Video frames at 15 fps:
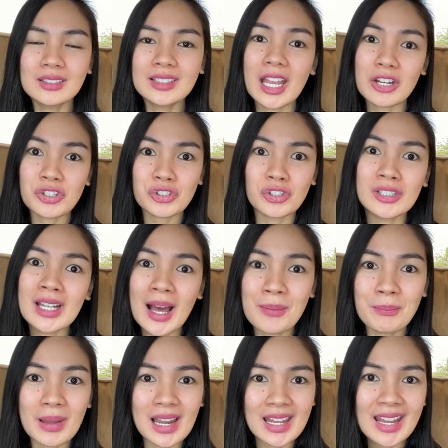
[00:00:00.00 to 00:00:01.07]
texture ng
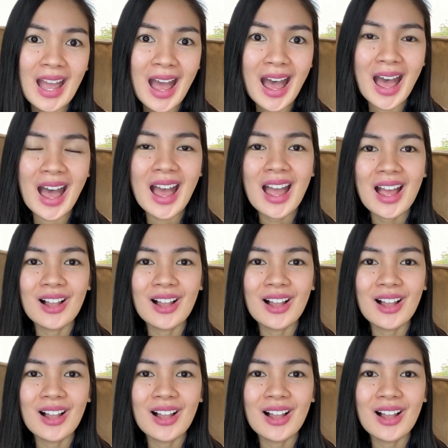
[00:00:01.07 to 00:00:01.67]
ampalaya,